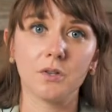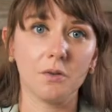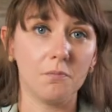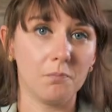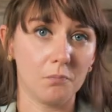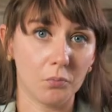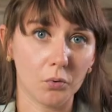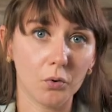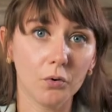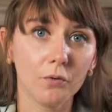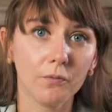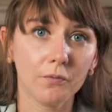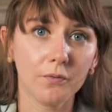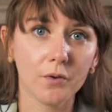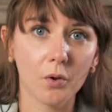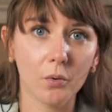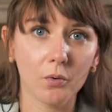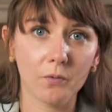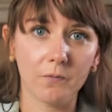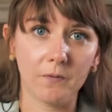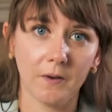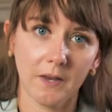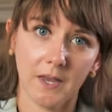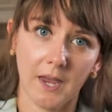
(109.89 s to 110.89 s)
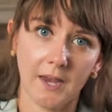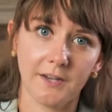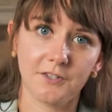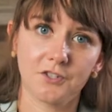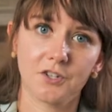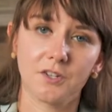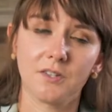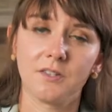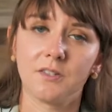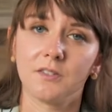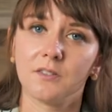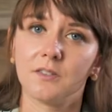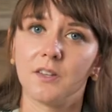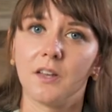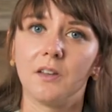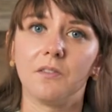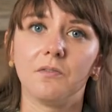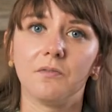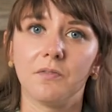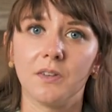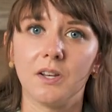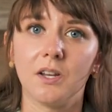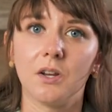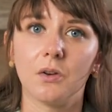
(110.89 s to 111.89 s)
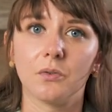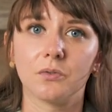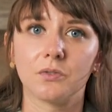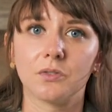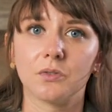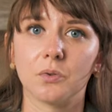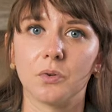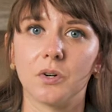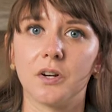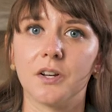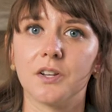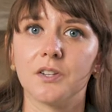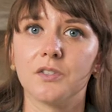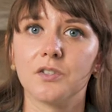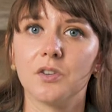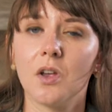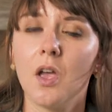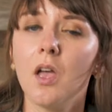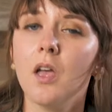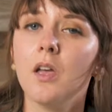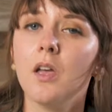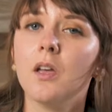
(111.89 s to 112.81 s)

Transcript: improved notifications and video storage.